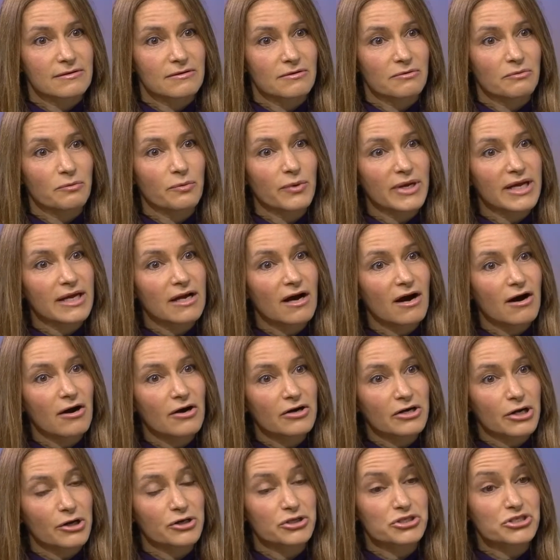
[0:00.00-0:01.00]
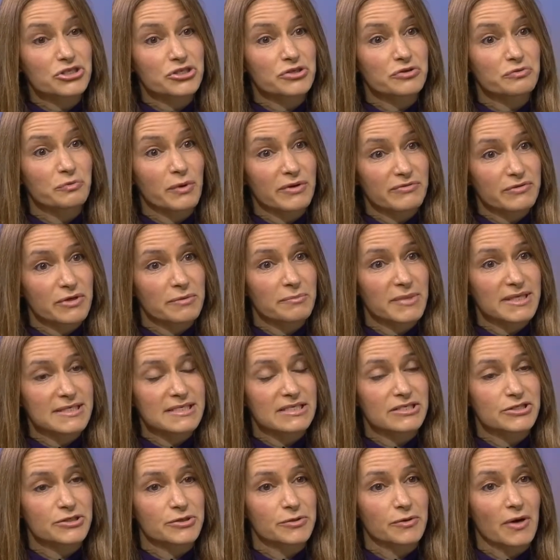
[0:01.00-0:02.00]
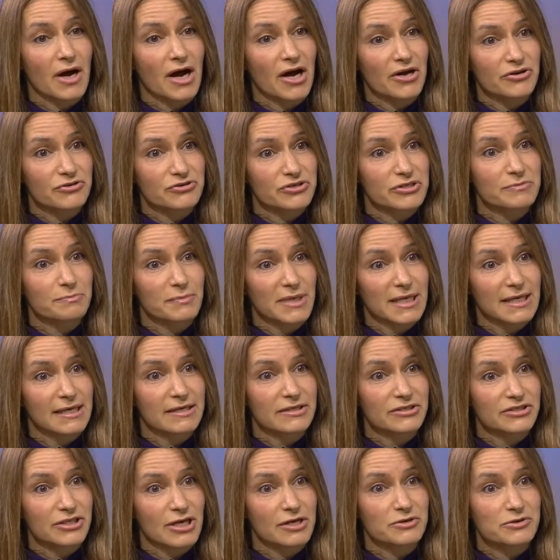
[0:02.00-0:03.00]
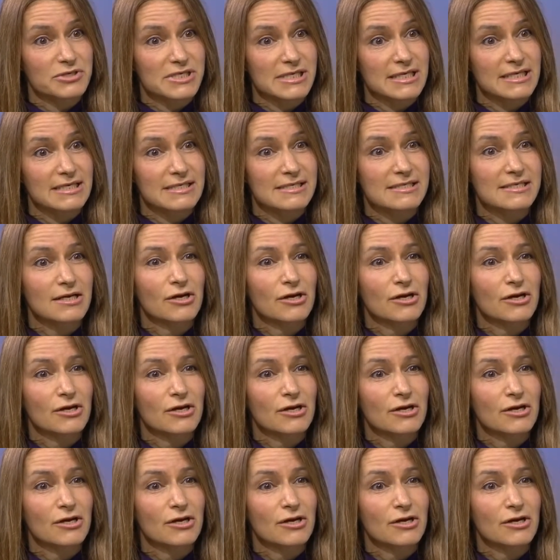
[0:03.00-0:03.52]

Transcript: We've committed to 100 million doses.